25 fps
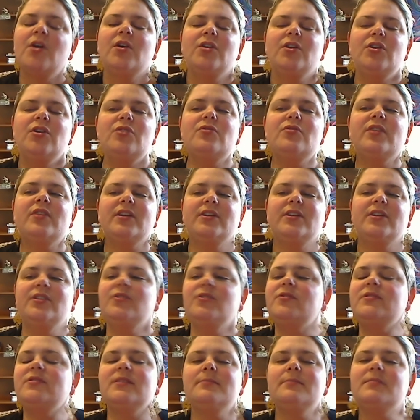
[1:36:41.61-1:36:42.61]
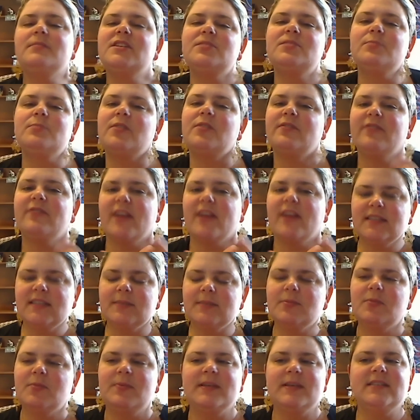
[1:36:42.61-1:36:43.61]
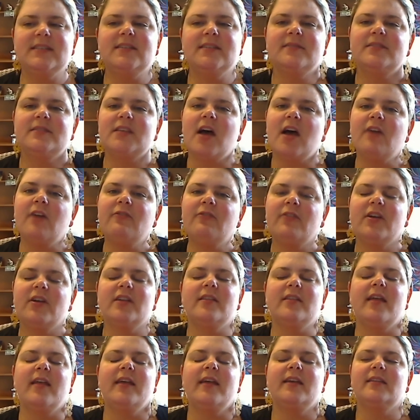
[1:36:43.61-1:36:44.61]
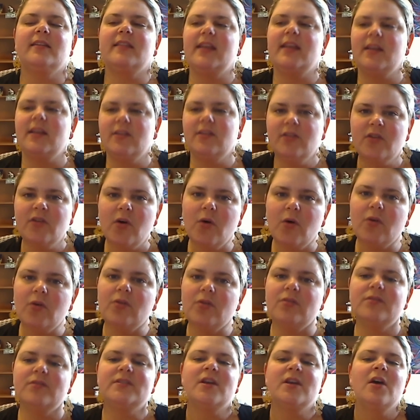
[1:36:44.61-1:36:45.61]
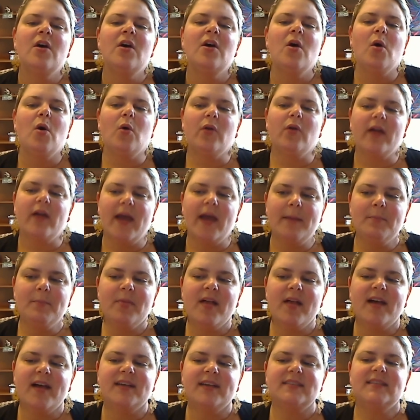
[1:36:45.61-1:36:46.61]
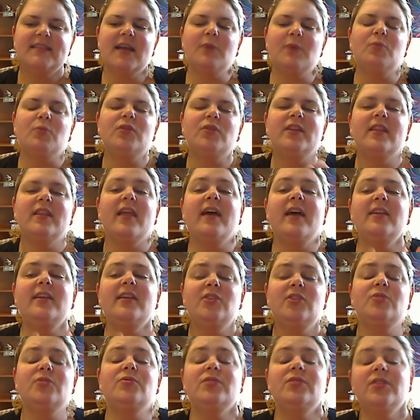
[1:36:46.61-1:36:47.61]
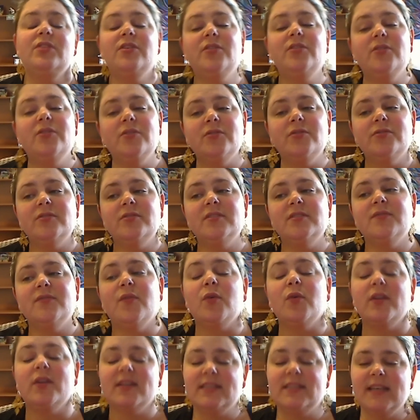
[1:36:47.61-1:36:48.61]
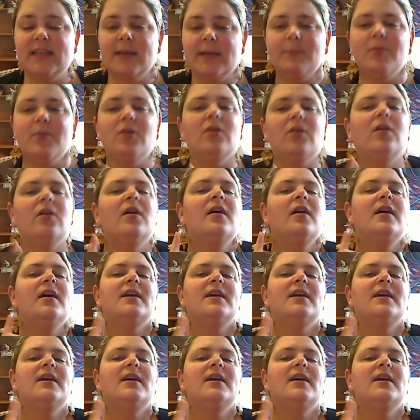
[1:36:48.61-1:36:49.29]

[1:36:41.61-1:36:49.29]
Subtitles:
you could use a much more flexible piece of software like Latent Gold or M+ that would let you use, for example,